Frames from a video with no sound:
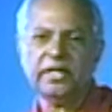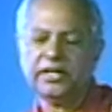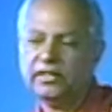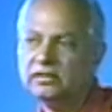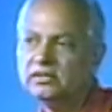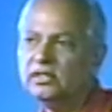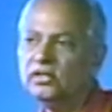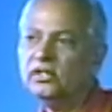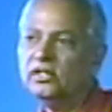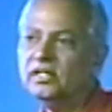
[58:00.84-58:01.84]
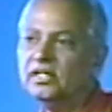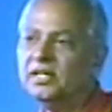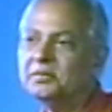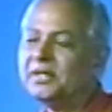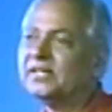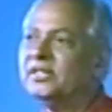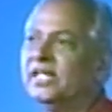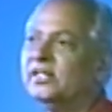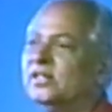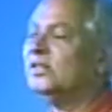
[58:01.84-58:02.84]
me. But
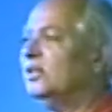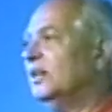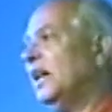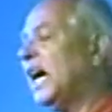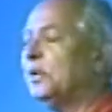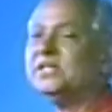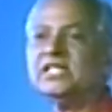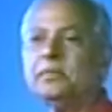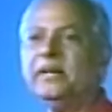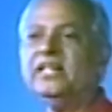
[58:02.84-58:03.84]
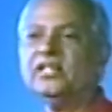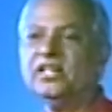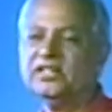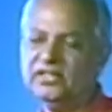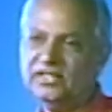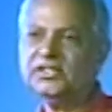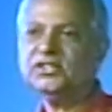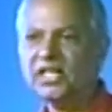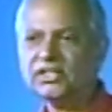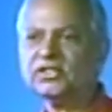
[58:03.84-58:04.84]
then I was repenting.
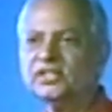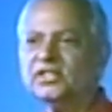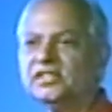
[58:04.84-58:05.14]
Yes,